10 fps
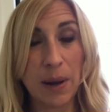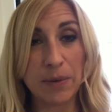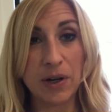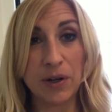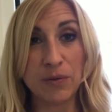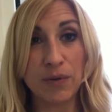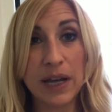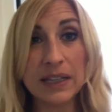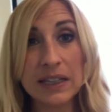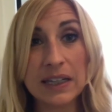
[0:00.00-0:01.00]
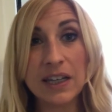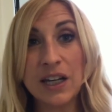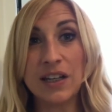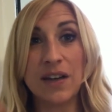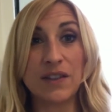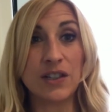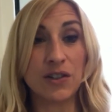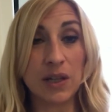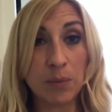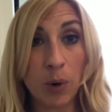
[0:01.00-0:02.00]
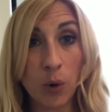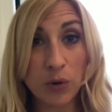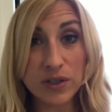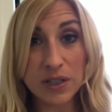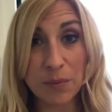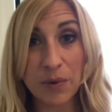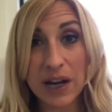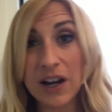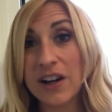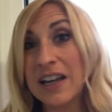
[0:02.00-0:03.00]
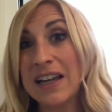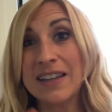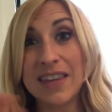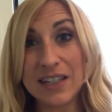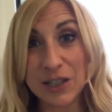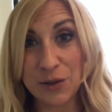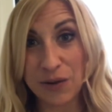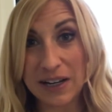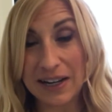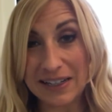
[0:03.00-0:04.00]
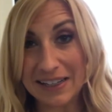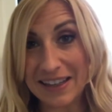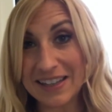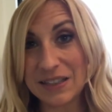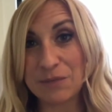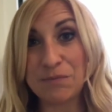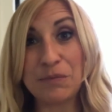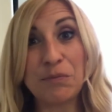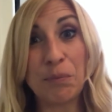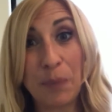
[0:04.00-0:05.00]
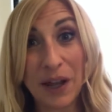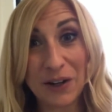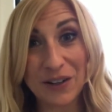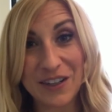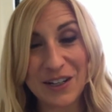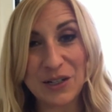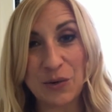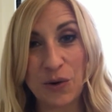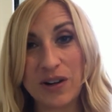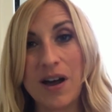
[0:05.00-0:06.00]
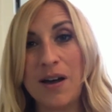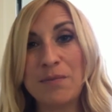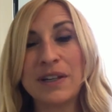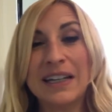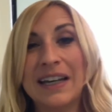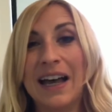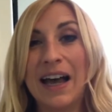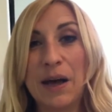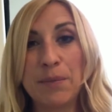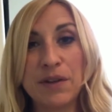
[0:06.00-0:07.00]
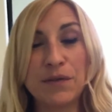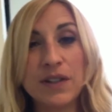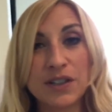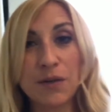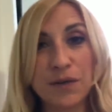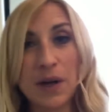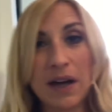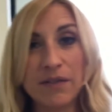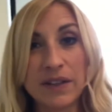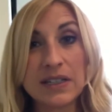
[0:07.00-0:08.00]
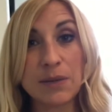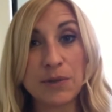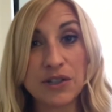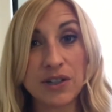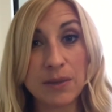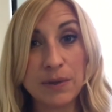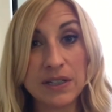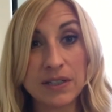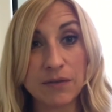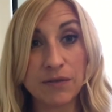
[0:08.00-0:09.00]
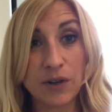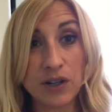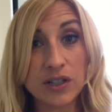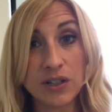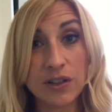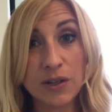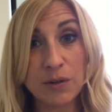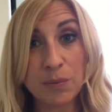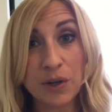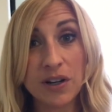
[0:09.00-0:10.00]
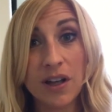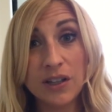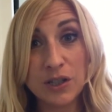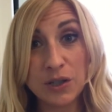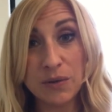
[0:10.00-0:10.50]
can wrap it around a railing, you have a sturdy pole somewhere, that's a great idea. That's better than a doorknob. But if you have like some sturdy piece of furniture that you can put it on,